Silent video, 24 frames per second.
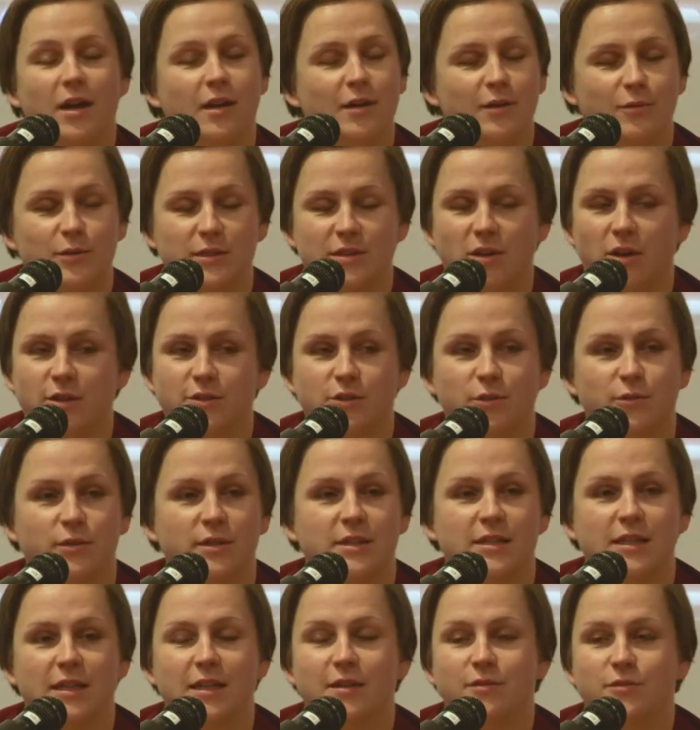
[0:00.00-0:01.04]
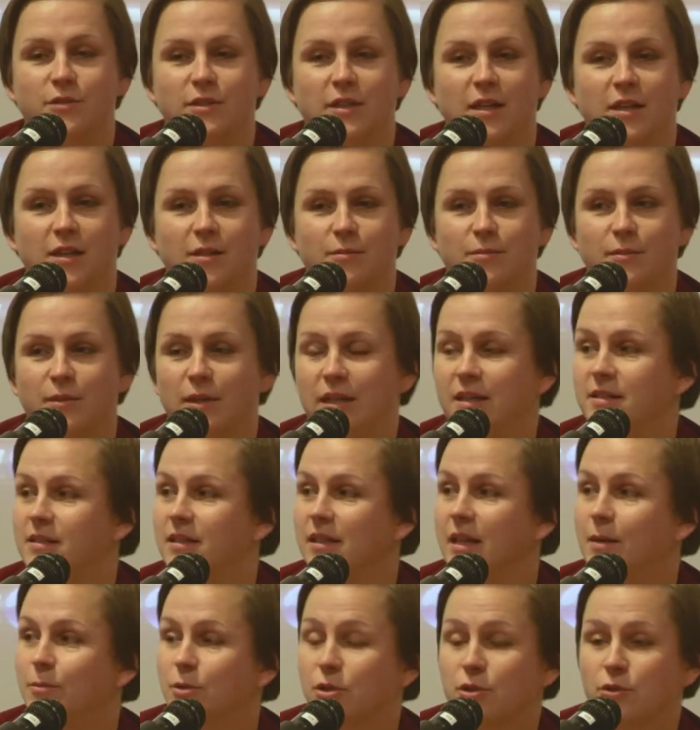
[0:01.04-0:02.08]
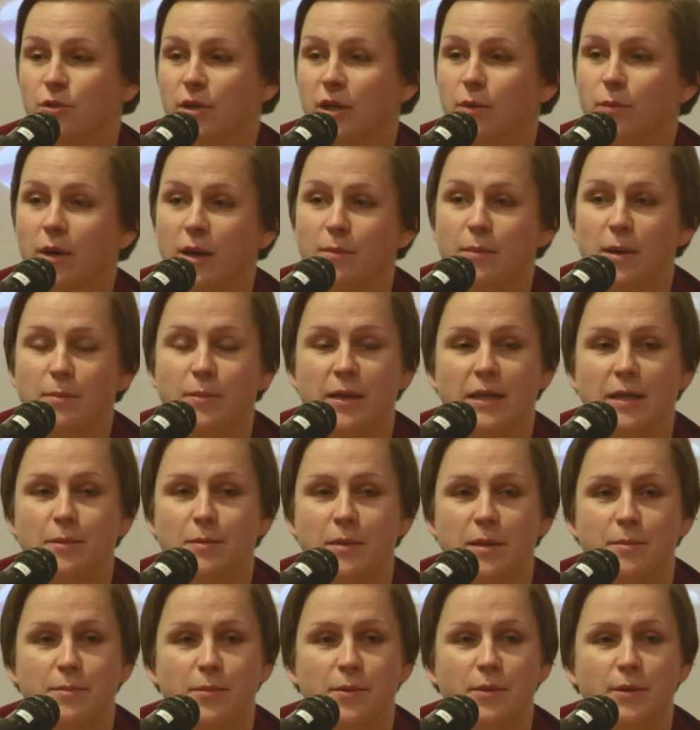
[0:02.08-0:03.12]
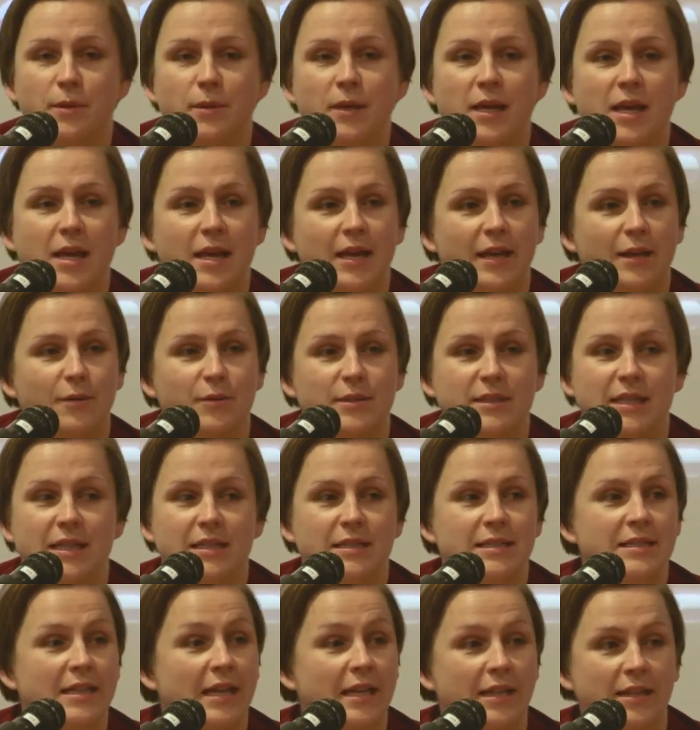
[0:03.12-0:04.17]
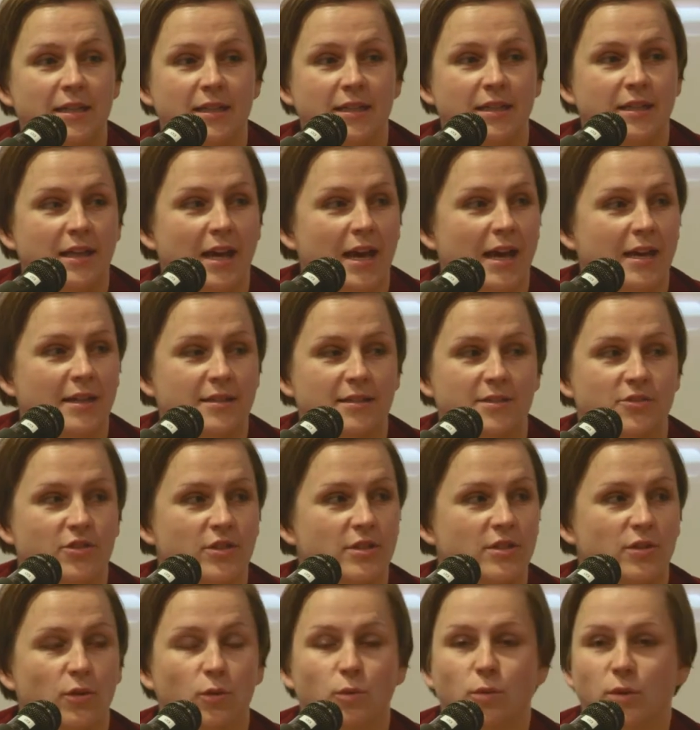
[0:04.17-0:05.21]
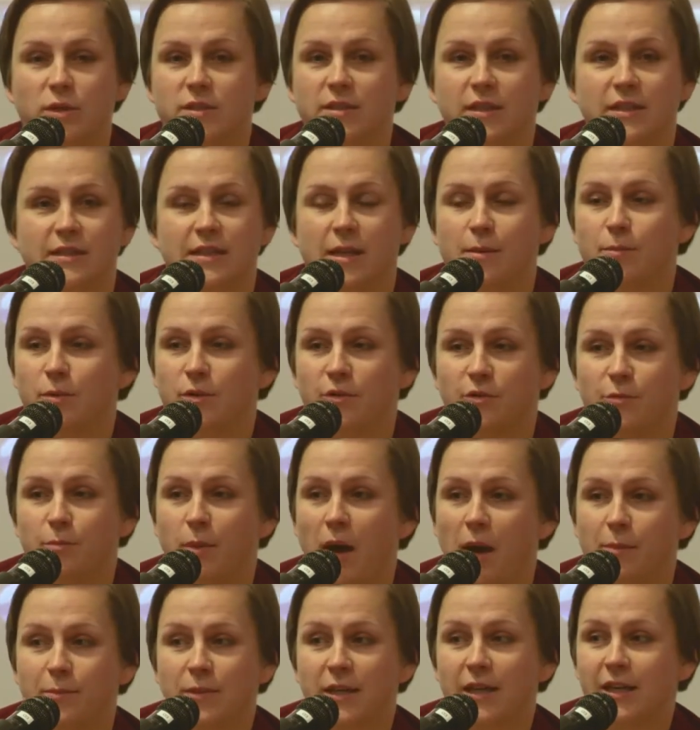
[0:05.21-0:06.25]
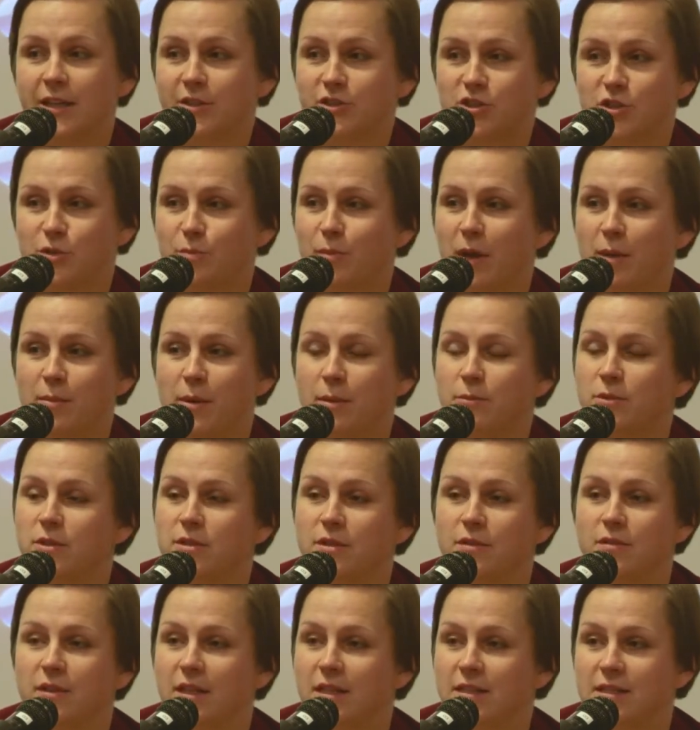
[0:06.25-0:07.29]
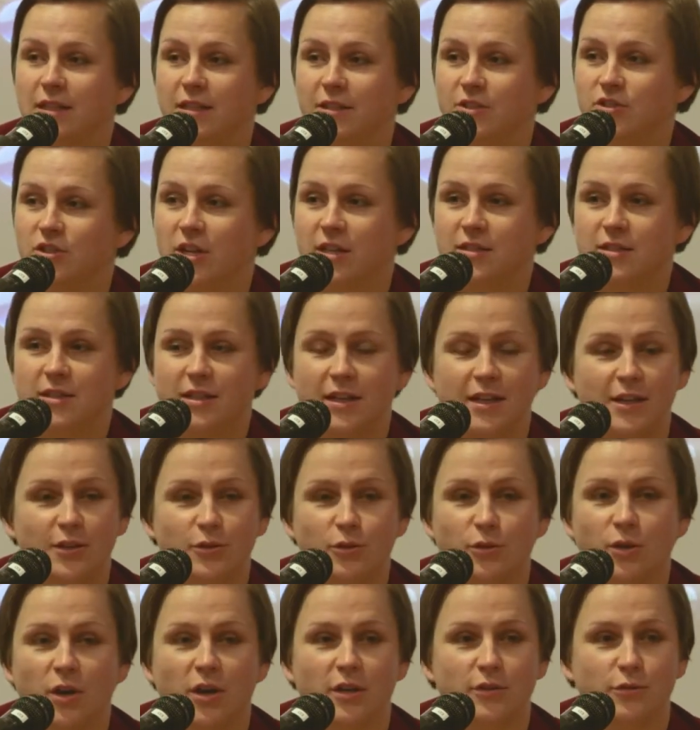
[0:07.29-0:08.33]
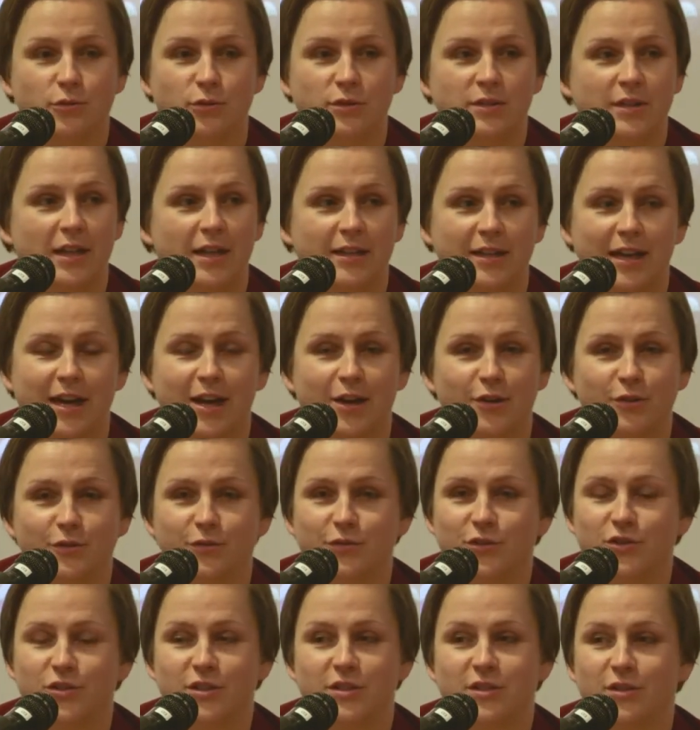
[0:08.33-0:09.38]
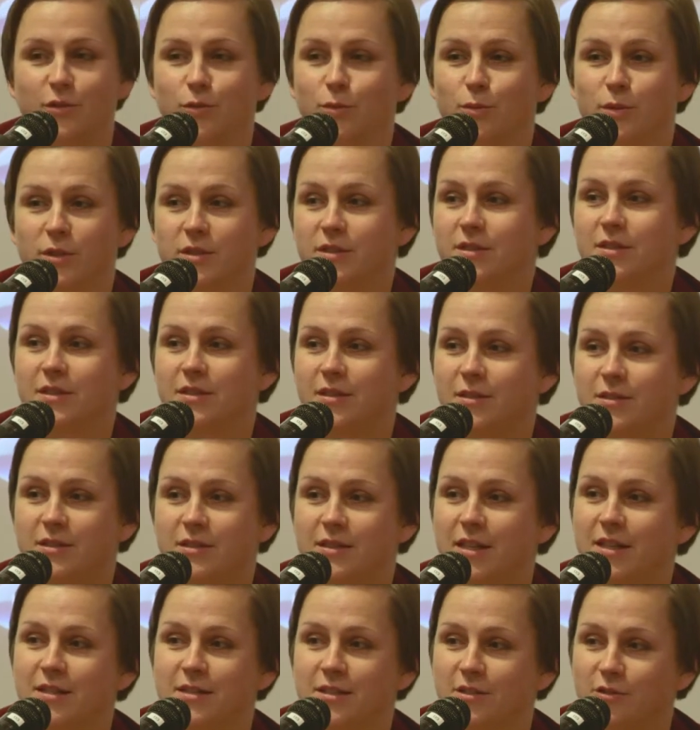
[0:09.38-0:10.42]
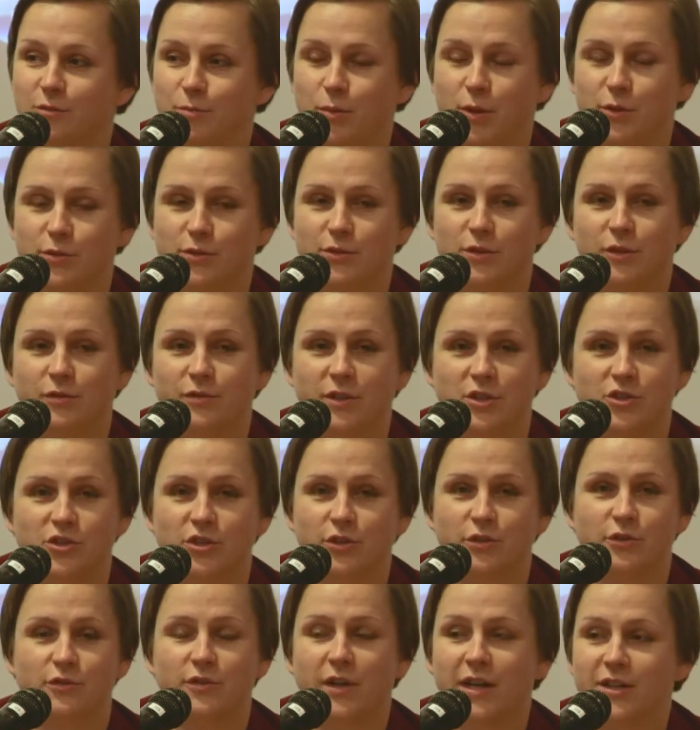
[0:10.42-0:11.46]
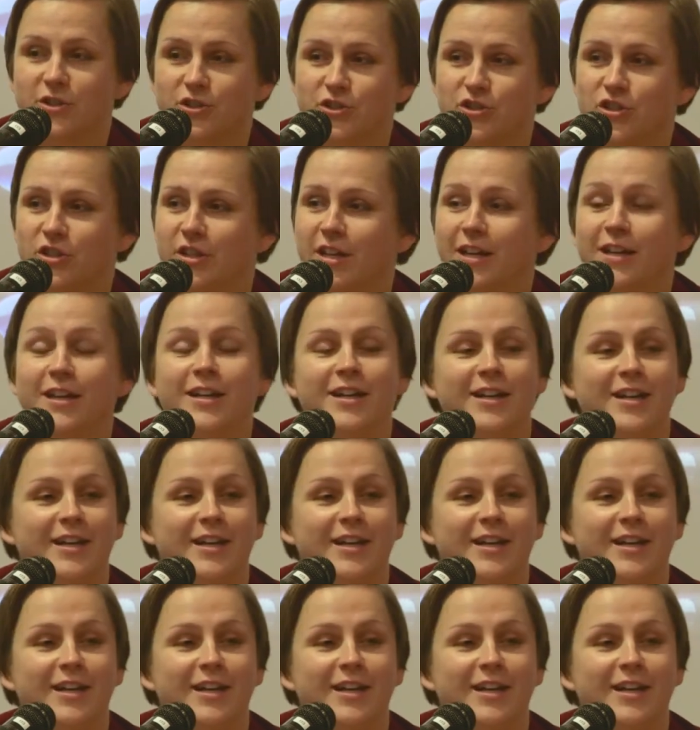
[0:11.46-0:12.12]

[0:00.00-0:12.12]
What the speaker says: It was also received in a celebratory way by many people. It was indicted as just the worst example of pop kitsch by members of the intelligentsia who called Ruslana out for just the worst sins of post-Soviet Shotovarshchina,